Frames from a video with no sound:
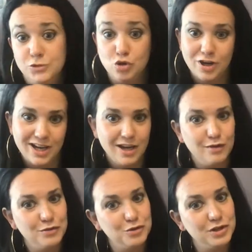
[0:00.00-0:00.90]
Do I
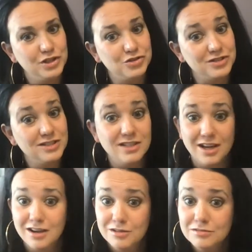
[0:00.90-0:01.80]
have your interest
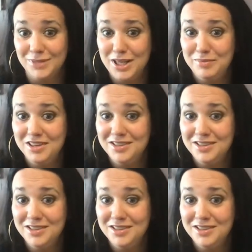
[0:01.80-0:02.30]
now? Maybe.